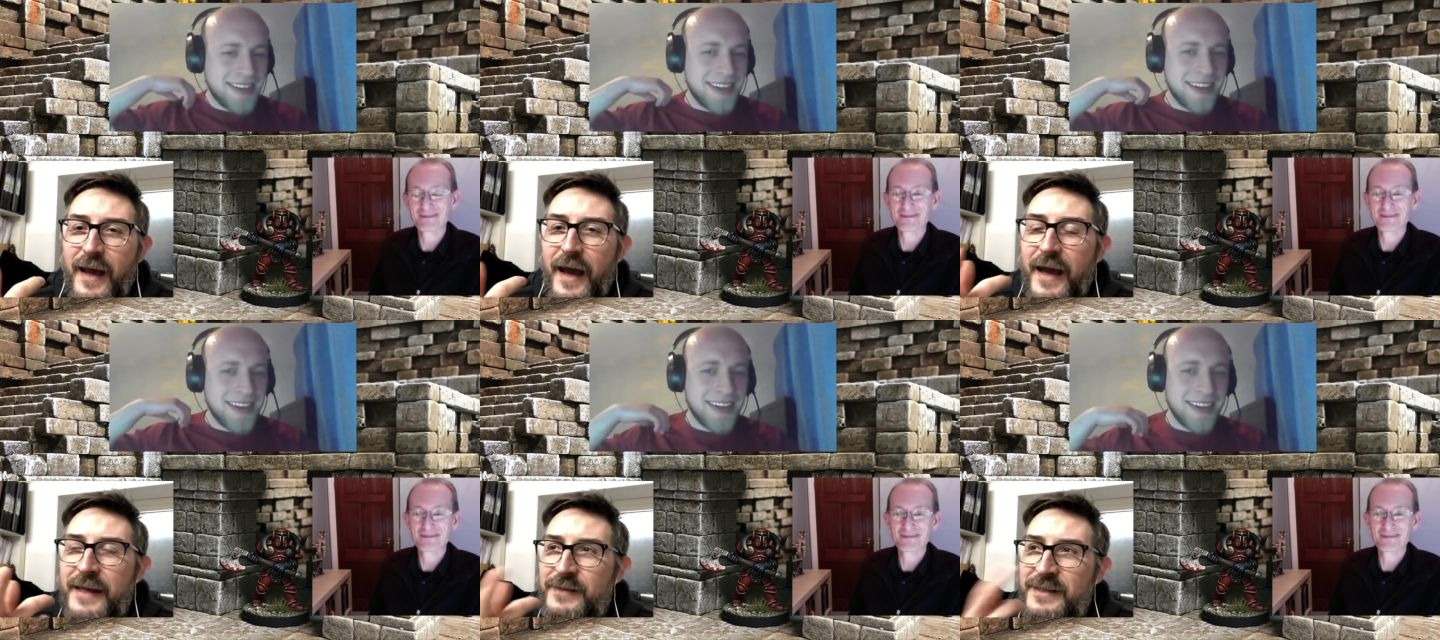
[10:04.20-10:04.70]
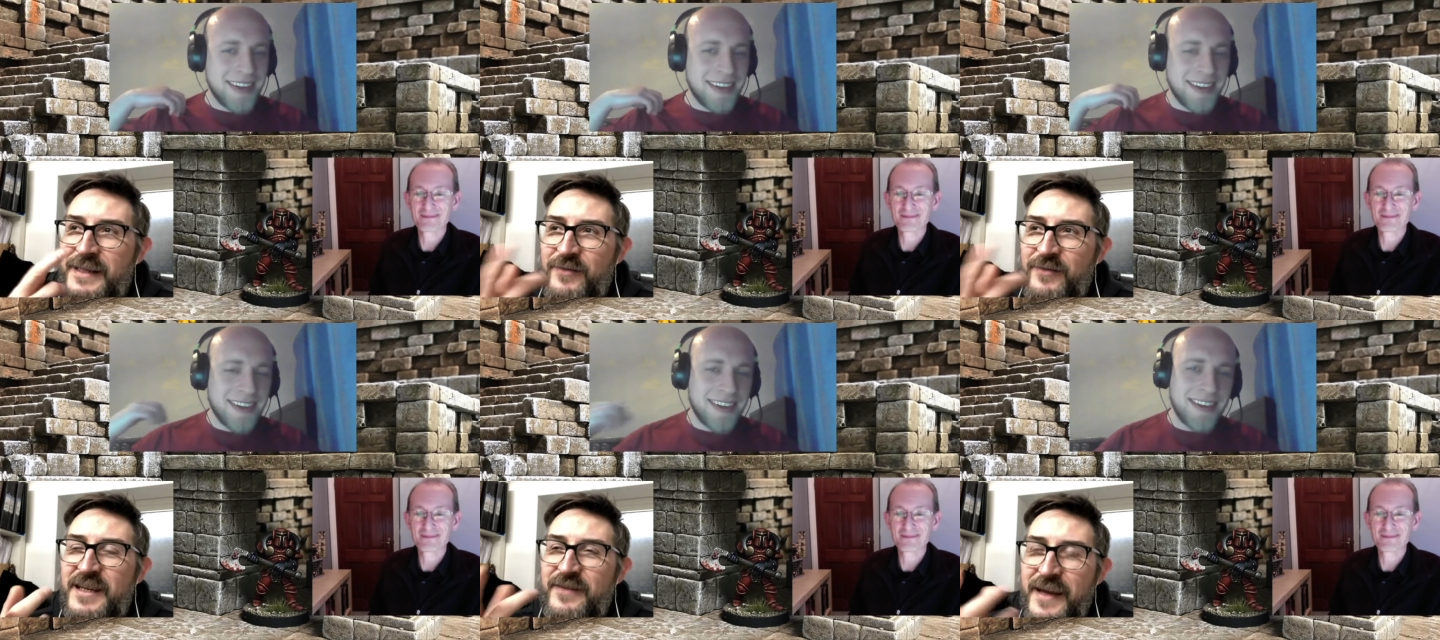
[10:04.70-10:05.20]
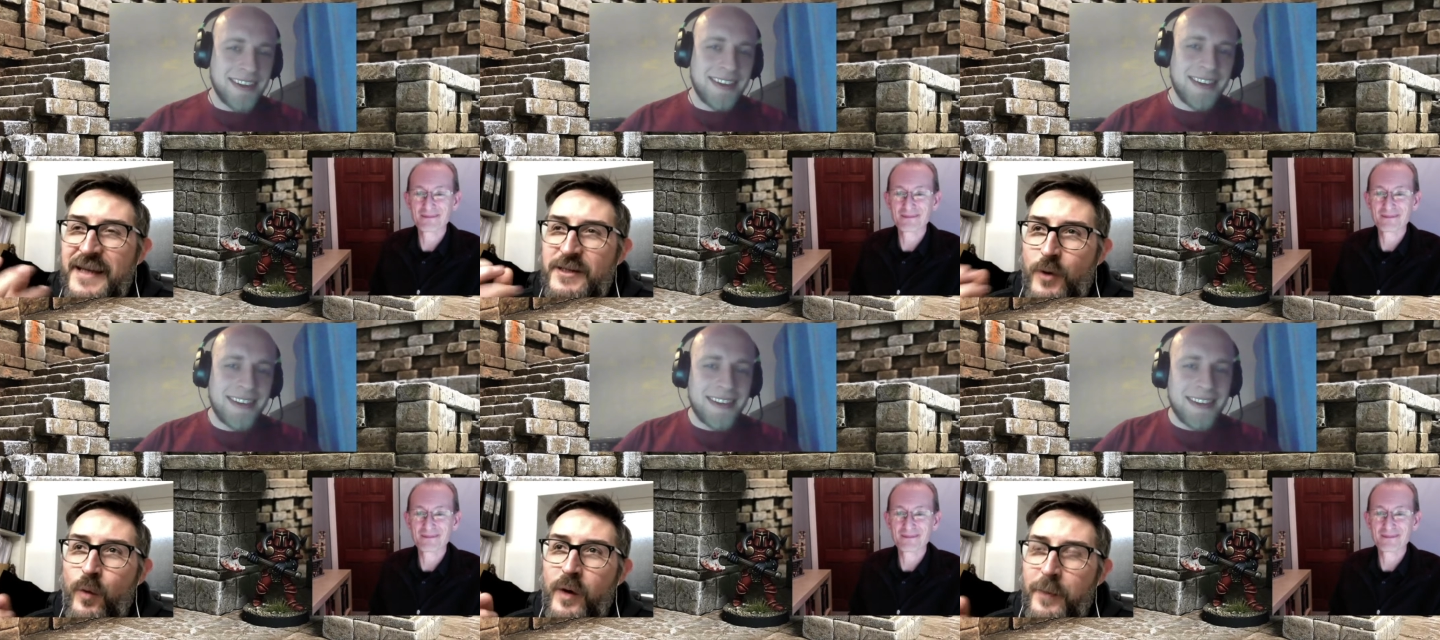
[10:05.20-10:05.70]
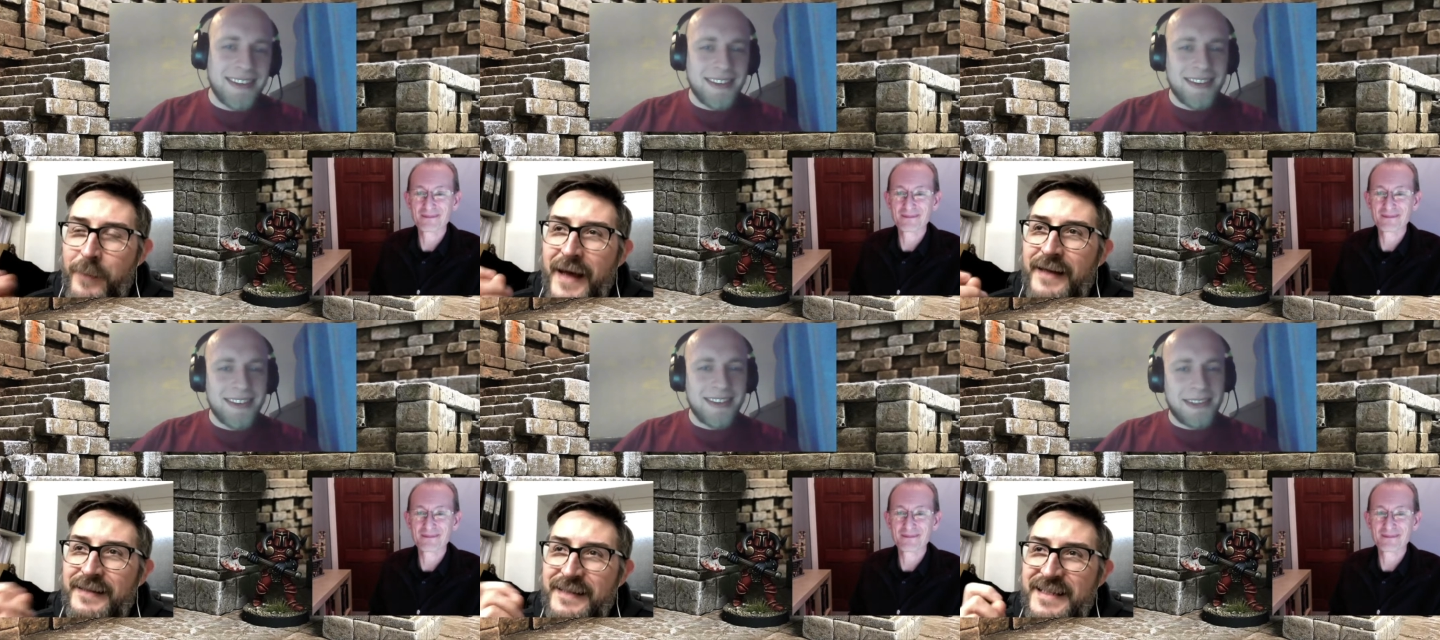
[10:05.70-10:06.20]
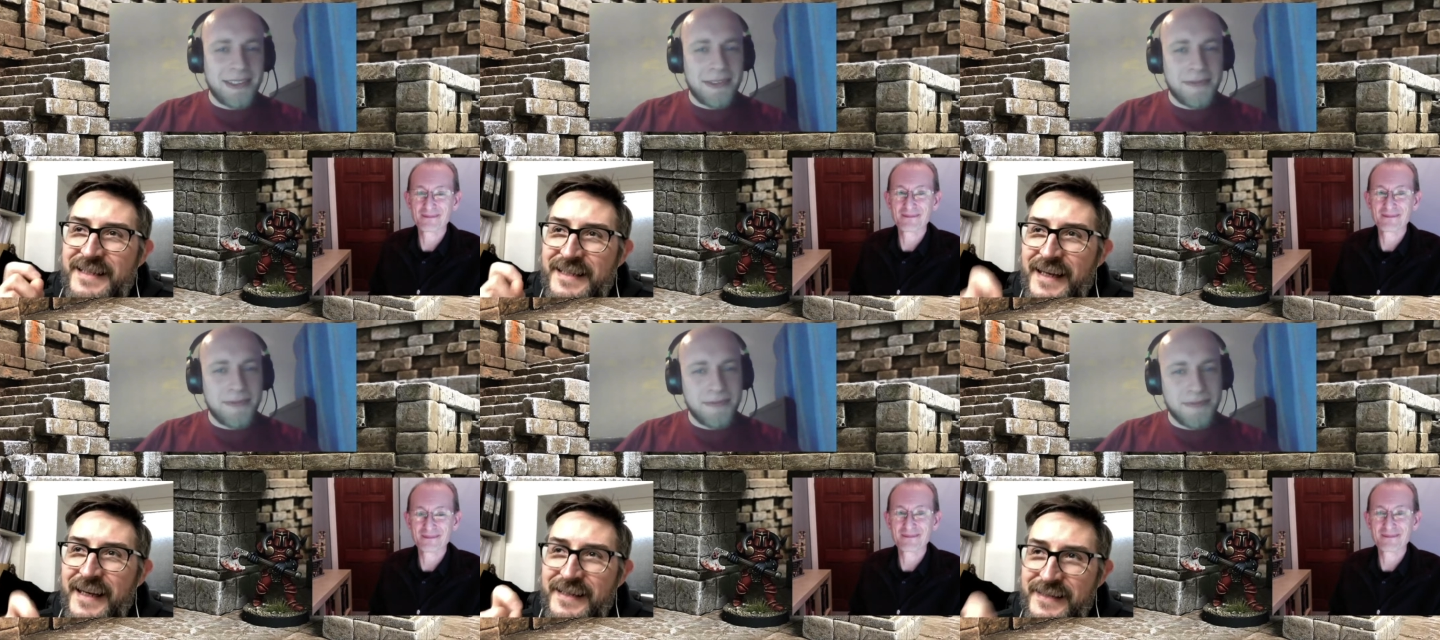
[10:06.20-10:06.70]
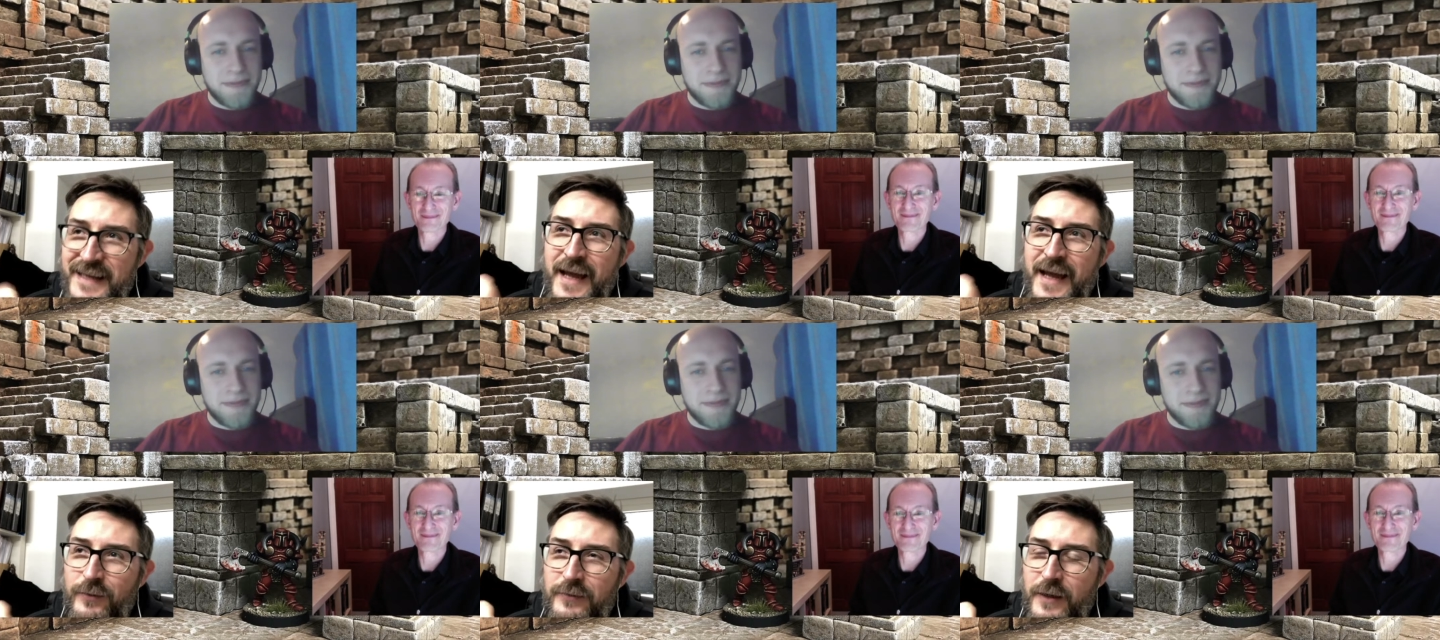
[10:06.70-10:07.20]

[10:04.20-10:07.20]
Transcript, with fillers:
Speaker 1: 7TV is all about distilling down